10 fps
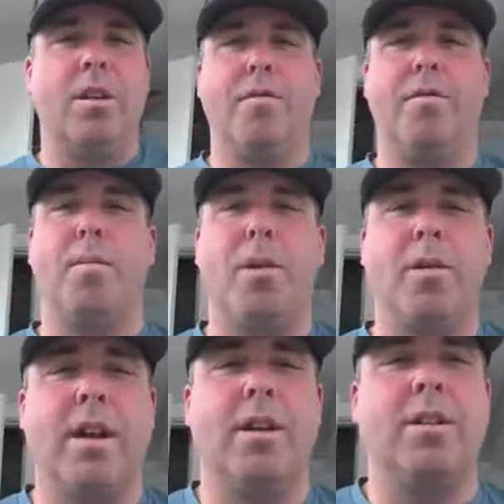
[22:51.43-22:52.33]
you know, for
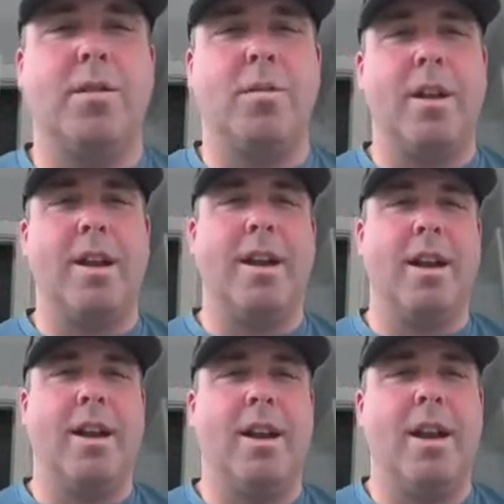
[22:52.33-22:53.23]
players and
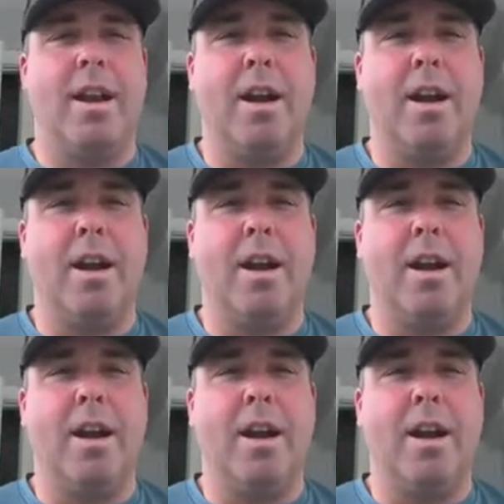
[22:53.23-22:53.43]
whatnot, and,